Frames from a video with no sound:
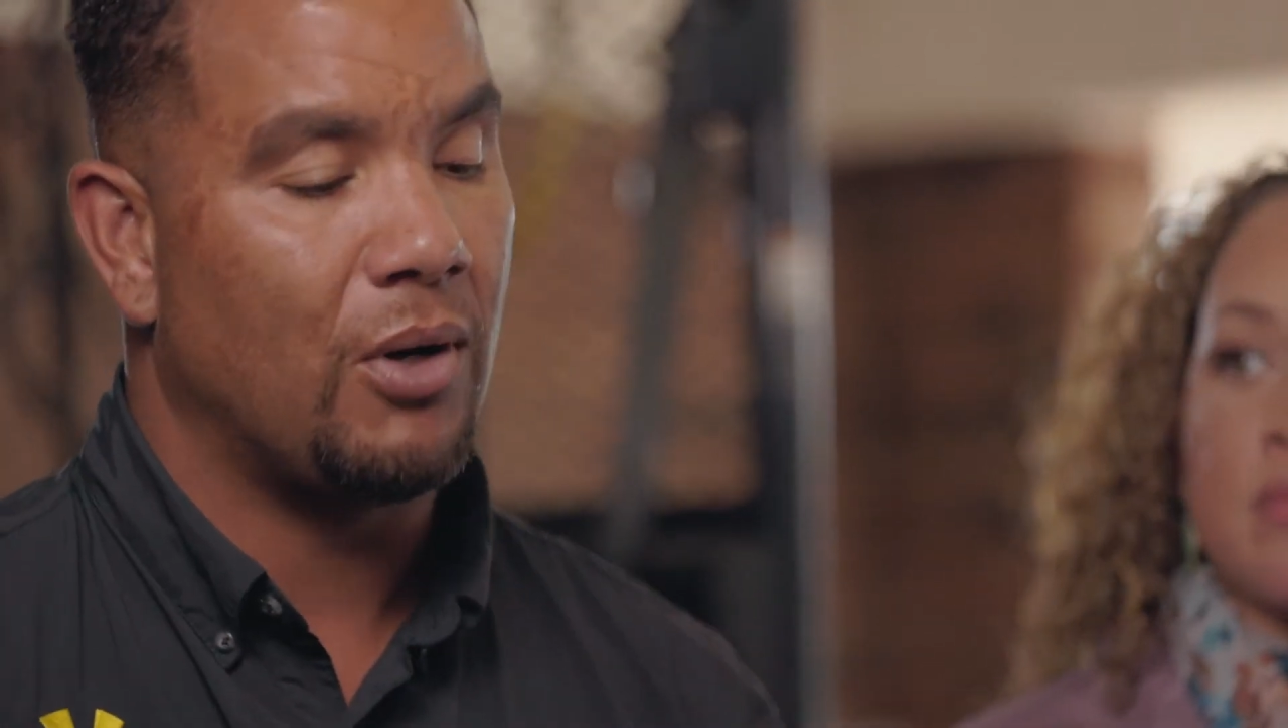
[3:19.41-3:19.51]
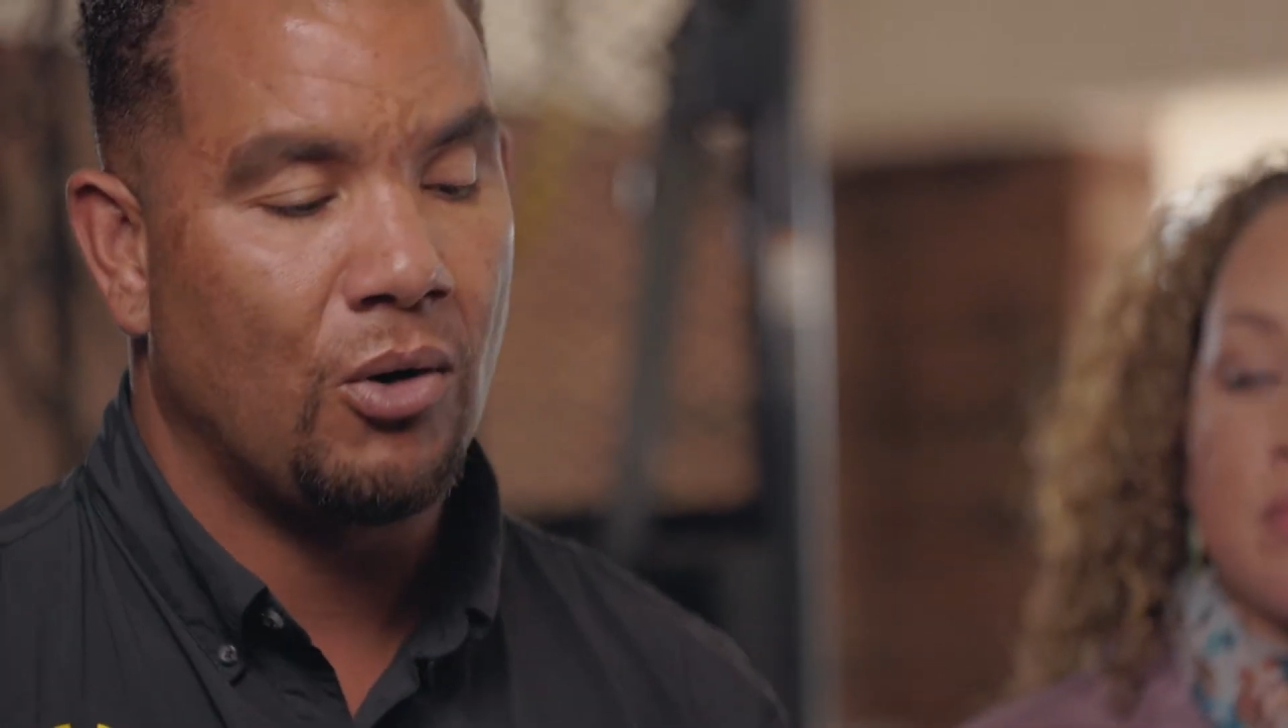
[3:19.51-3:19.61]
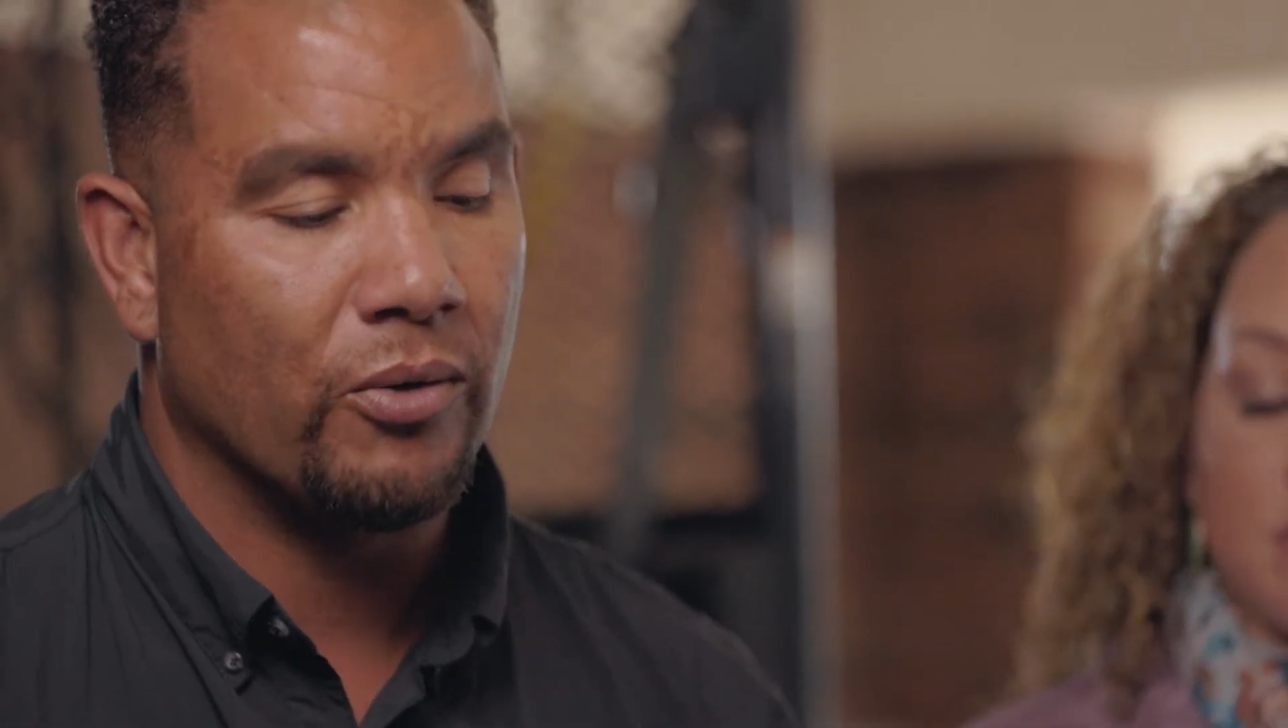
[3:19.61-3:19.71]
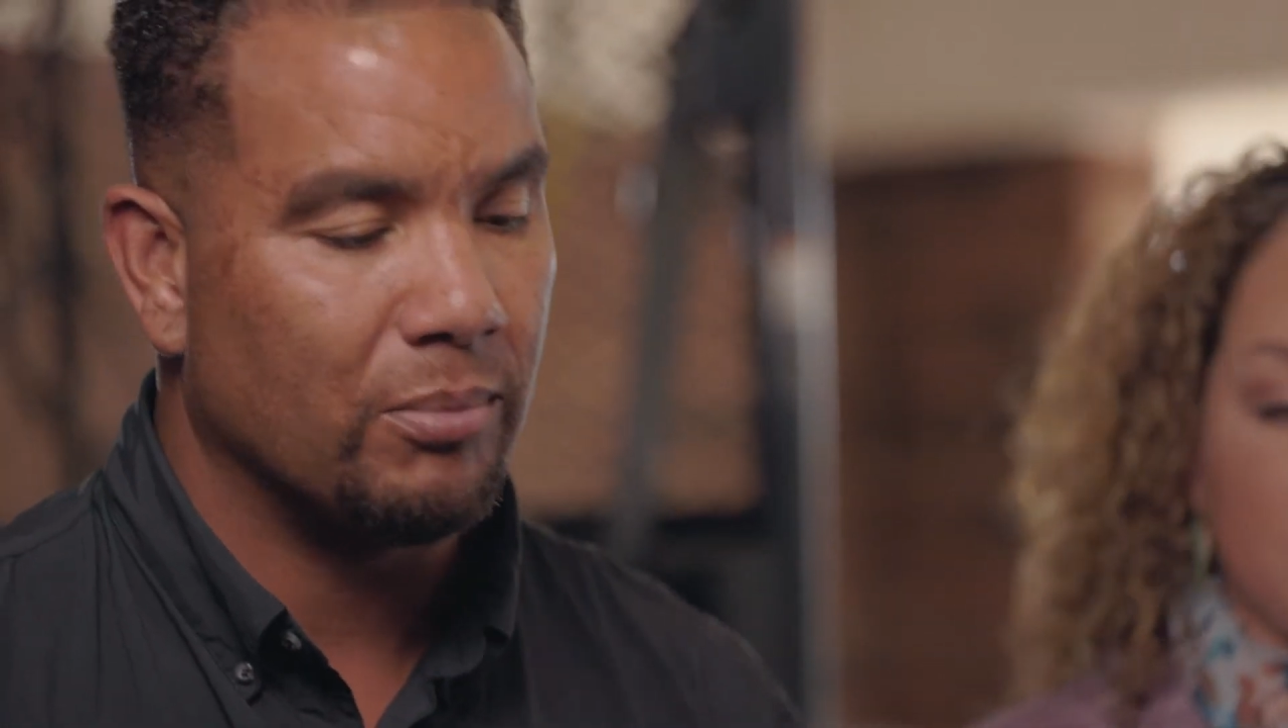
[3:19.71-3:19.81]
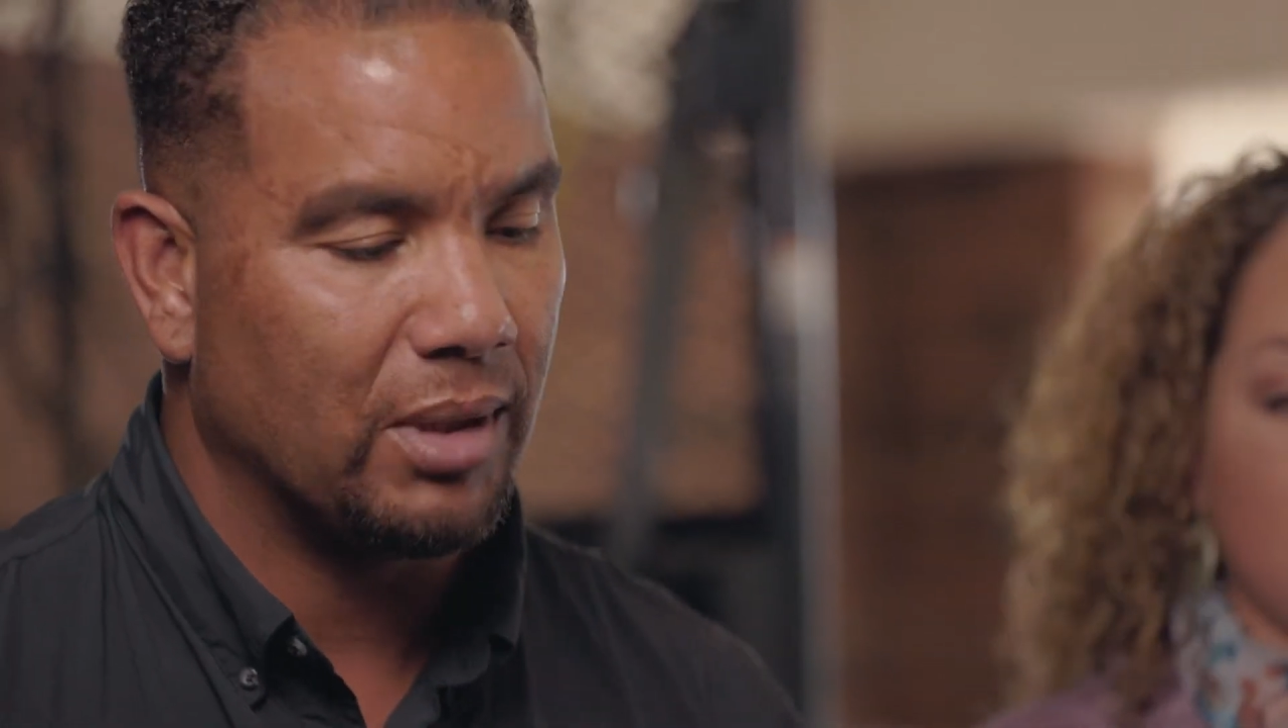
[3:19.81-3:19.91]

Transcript: all the